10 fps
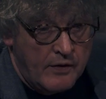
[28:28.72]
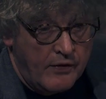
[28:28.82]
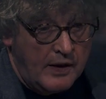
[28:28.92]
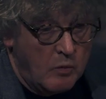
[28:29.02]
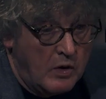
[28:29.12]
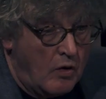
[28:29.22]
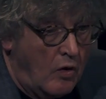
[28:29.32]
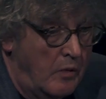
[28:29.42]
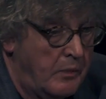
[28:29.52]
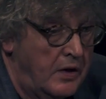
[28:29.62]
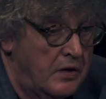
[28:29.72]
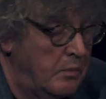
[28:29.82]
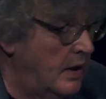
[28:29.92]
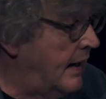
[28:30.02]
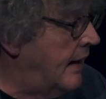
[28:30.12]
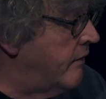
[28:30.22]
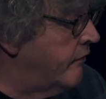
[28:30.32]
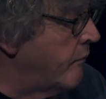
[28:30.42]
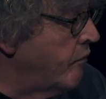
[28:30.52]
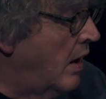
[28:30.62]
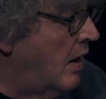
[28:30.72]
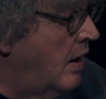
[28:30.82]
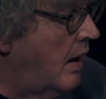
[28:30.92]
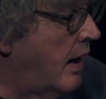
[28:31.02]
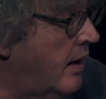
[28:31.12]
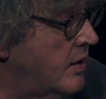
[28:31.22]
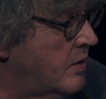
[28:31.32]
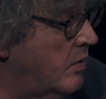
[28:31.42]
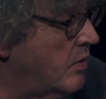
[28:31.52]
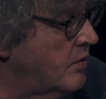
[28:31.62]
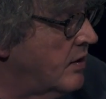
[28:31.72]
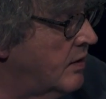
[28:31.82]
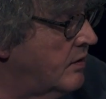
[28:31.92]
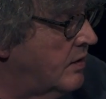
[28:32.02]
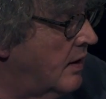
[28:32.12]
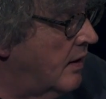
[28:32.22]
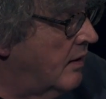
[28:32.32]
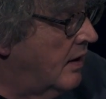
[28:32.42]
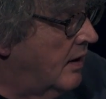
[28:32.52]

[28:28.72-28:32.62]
the thing we're all meant to believe. And I suppose that